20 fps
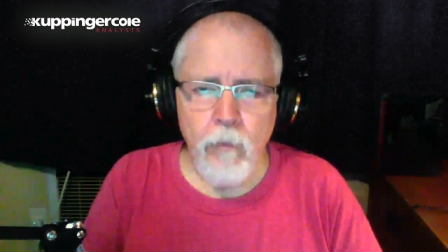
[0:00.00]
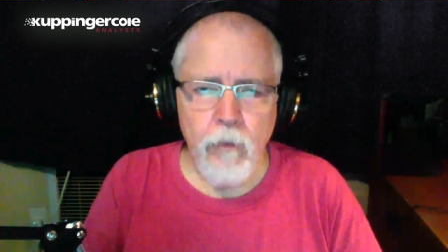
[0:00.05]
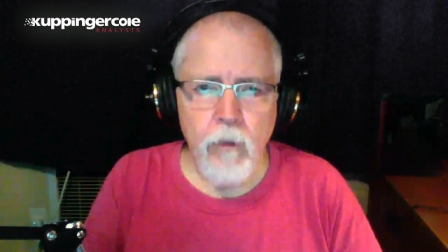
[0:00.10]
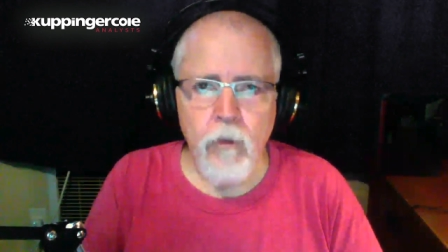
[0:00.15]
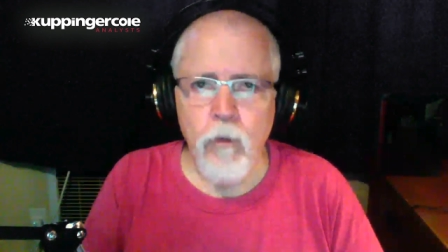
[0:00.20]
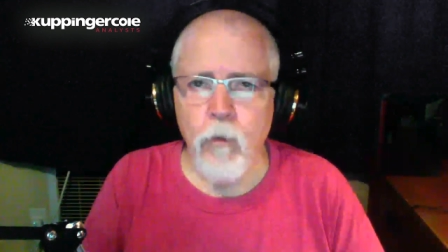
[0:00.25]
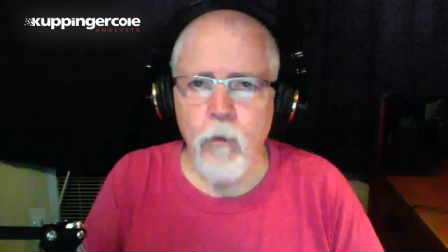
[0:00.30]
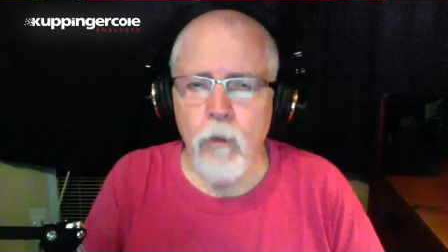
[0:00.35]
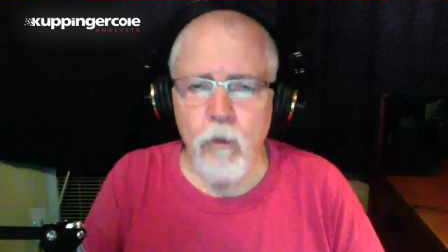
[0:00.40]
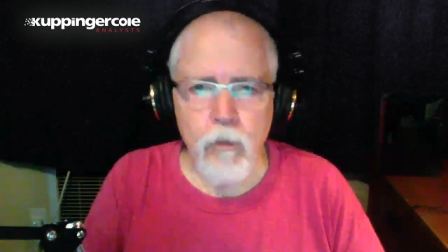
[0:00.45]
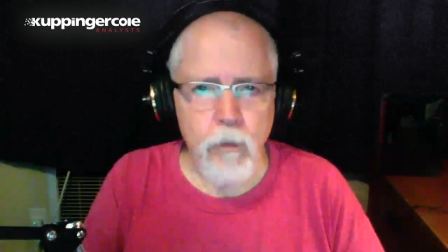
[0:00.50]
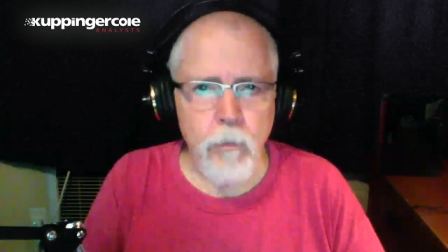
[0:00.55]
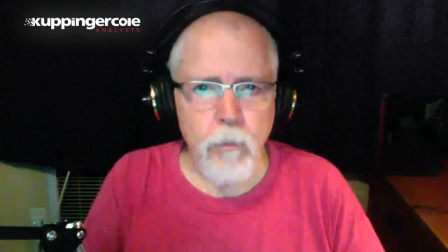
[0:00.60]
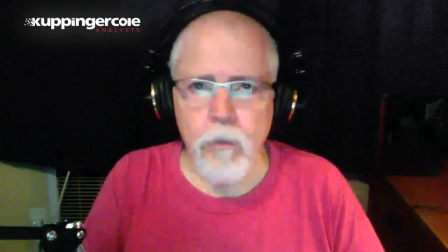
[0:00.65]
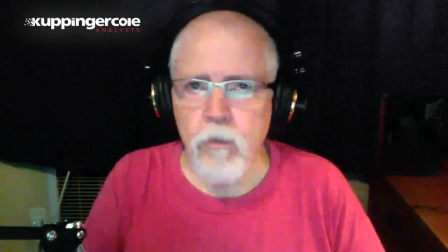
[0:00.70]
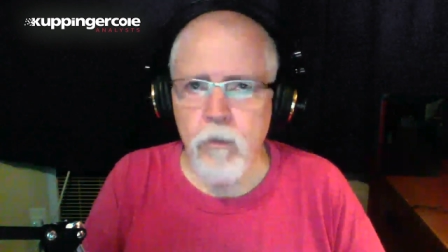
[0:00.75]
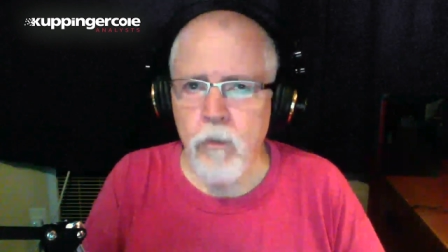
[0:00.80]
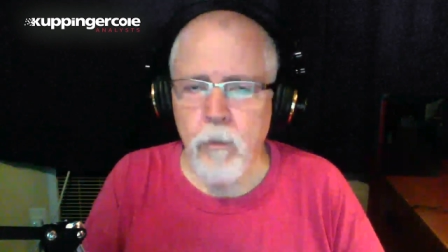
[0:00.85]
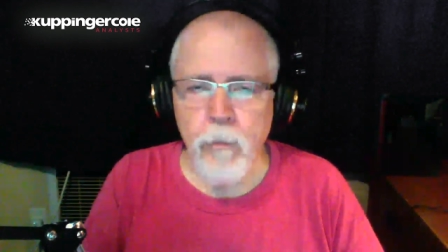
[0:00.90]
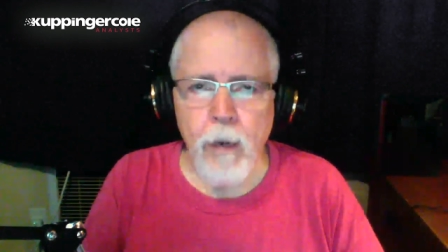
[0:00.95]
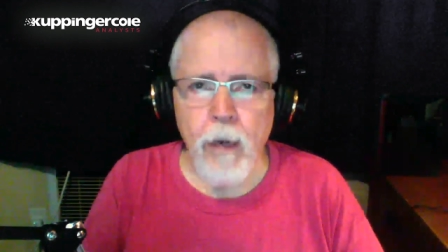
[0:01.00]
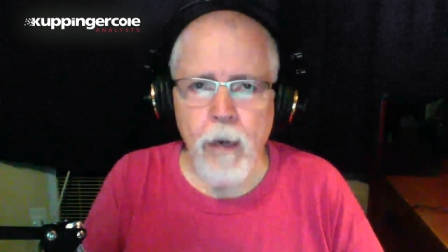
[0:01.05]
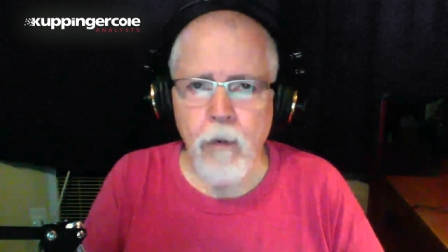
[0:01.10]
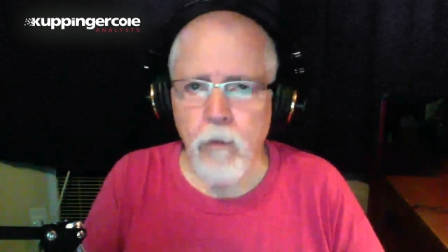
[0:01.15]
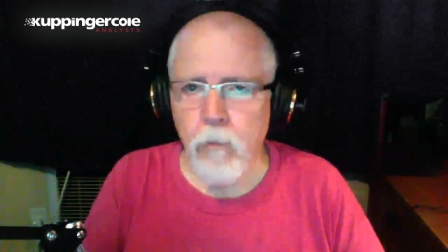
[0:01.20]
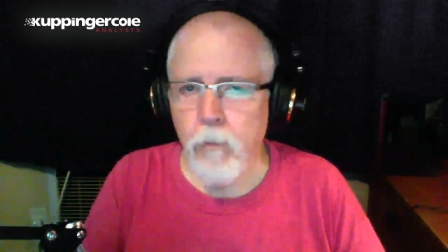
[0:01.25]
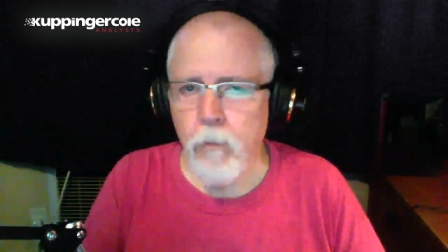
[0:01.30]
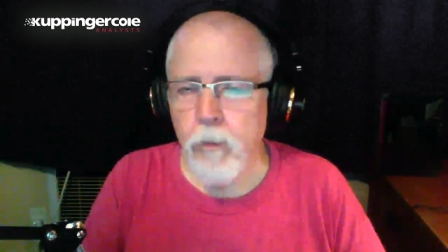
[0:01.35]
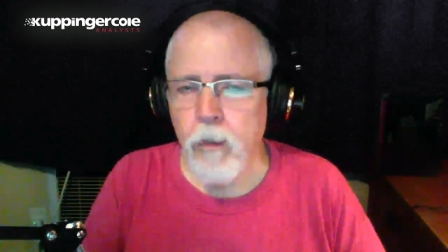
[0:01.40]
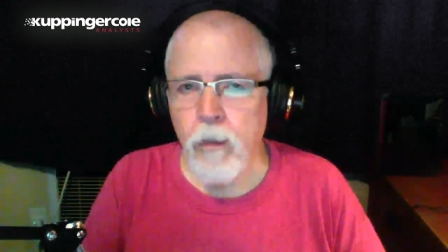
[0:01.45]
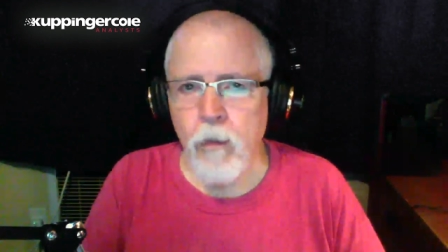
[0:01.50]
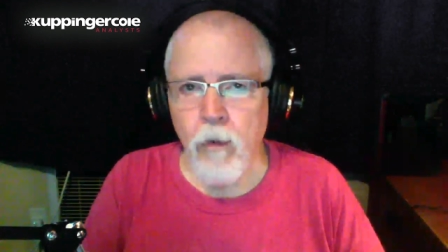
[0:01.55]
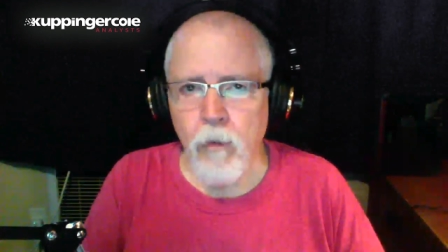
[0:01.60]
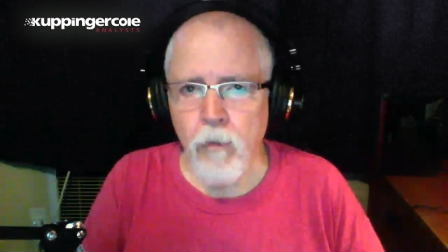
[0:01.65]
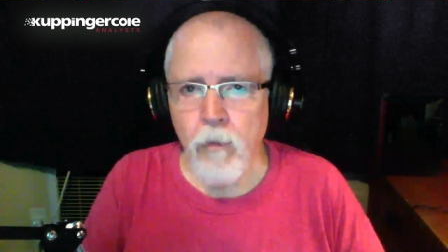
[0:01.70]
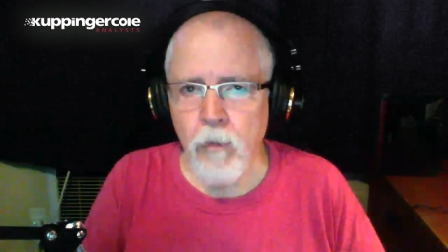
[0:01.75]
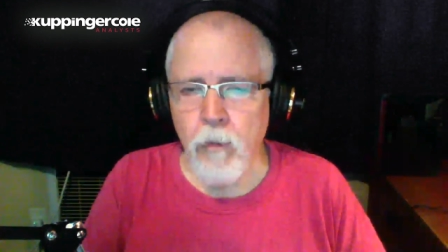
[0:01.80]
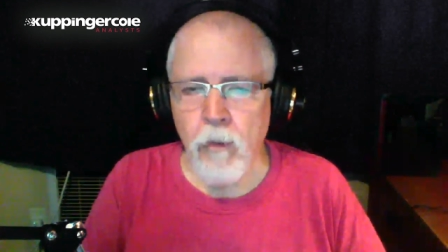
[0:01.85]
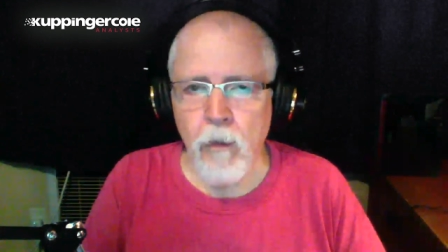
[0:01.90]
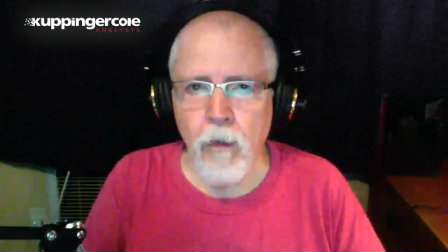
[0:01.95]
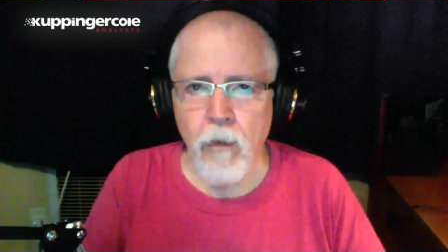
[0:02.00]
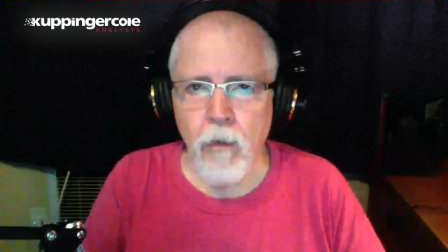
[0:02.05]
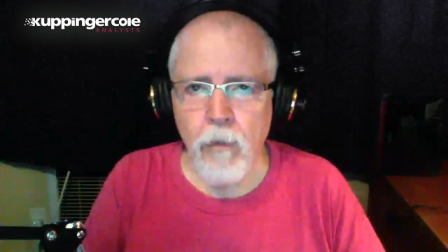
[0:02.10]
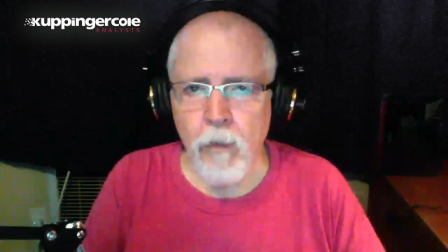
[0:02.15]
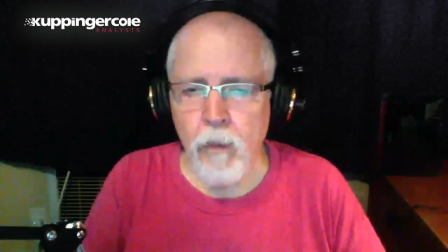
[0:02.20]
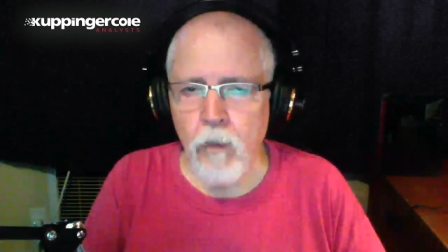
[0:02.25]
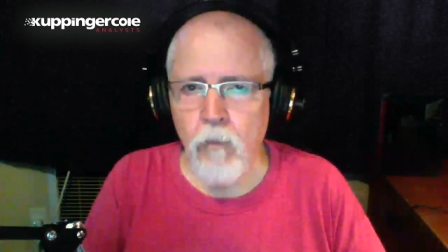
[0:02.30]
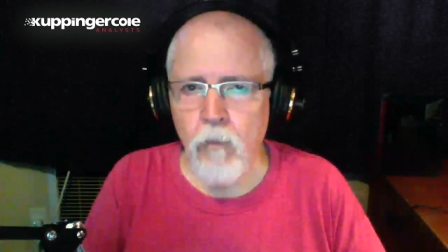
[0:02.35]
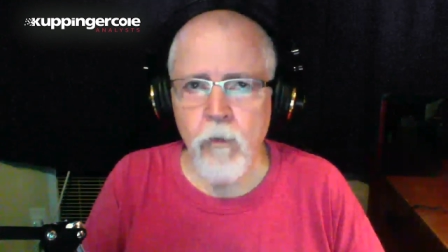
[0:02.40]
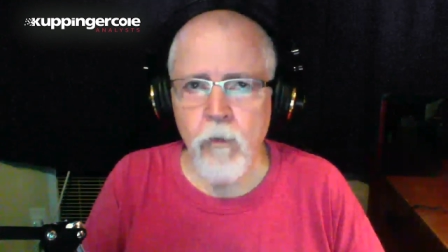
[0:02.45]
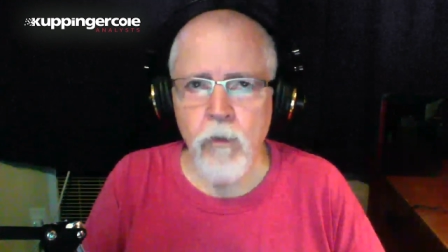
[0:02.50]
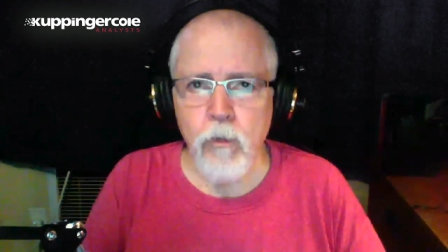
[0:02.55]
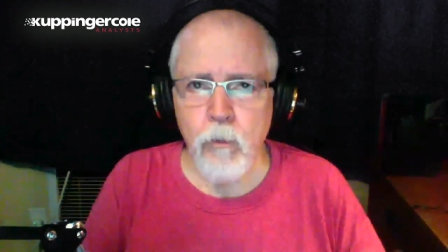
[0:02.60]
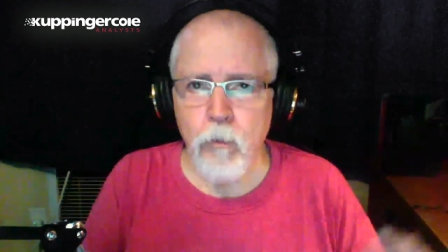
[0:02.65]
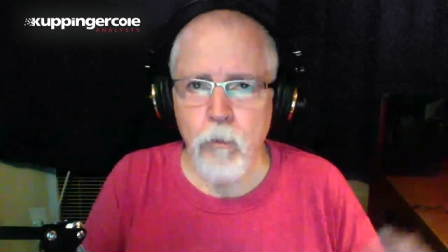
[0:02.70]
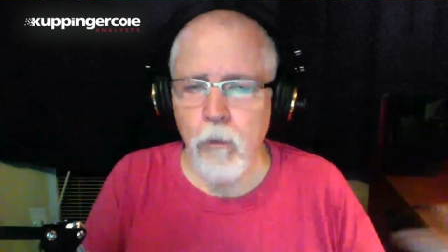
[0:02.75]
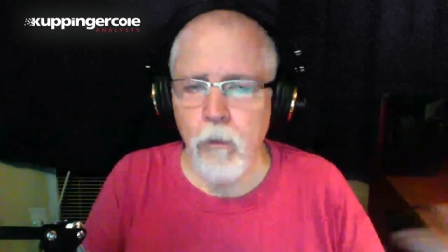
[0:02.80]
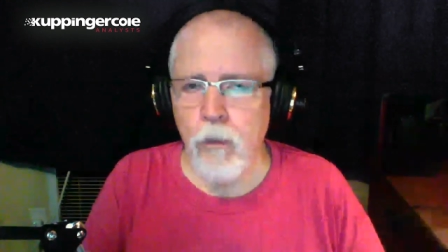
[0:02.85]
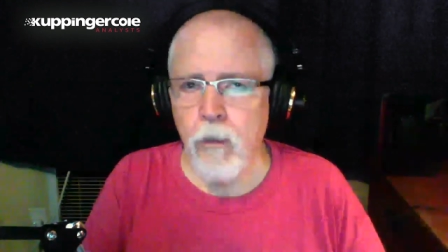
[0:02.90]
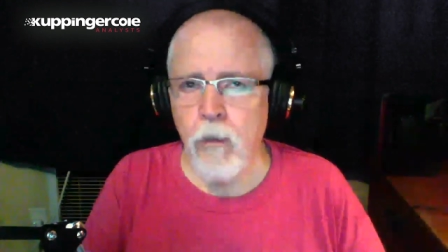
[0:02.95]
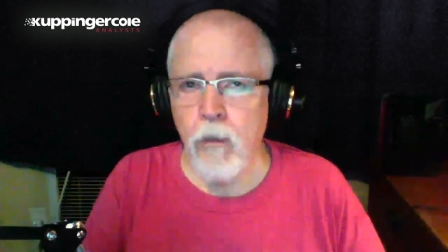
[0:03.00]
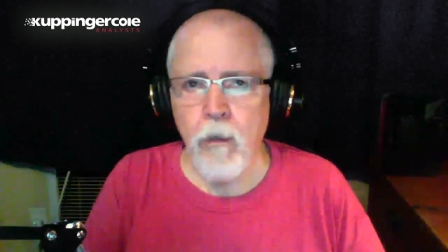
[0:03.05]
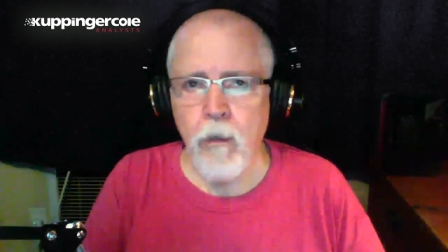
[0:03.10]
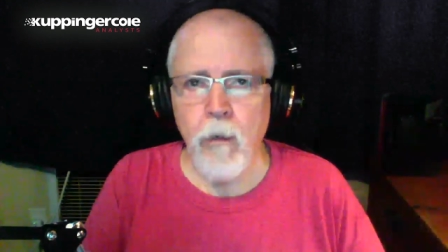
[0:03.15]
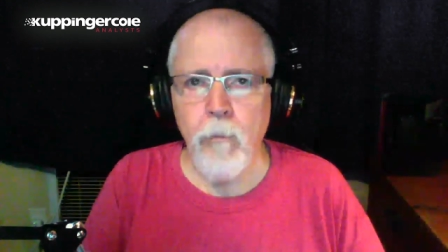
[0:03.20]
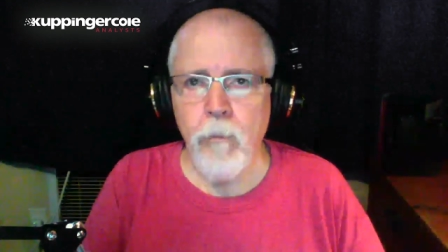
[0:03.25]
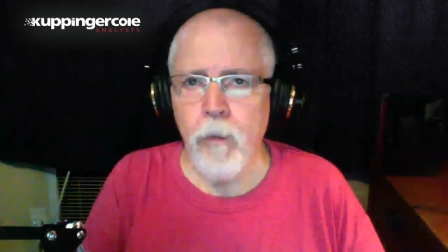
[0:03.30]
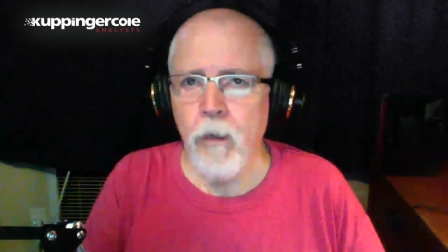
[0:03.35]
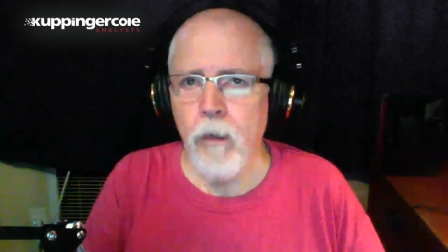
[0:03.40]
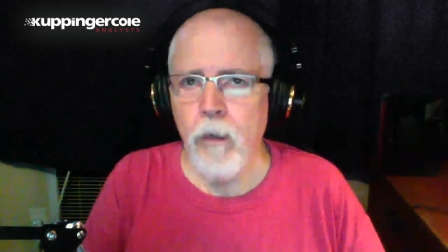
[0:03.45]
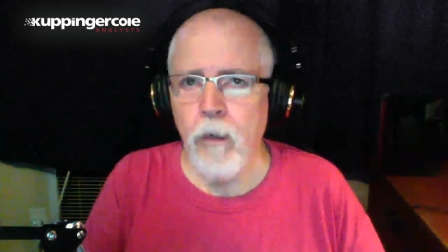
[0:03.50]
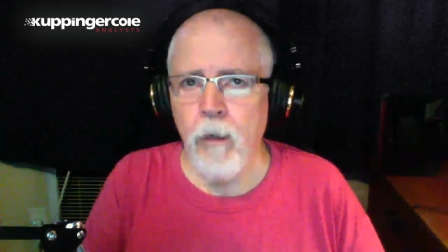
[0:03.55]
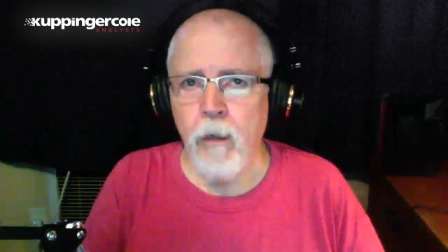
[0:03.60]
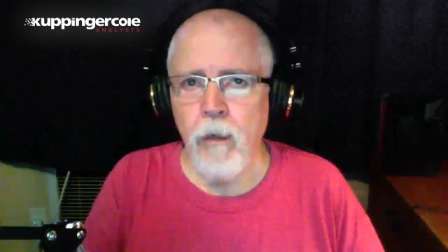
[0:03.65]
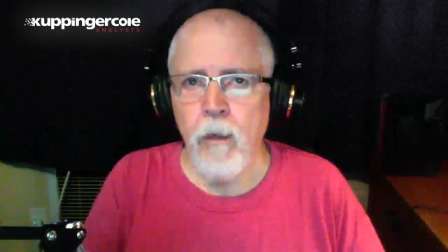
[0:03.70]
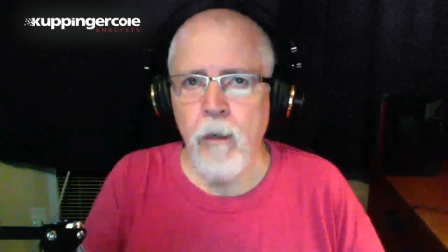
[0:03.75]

The two disciplines that matter really are the are the individual and the company.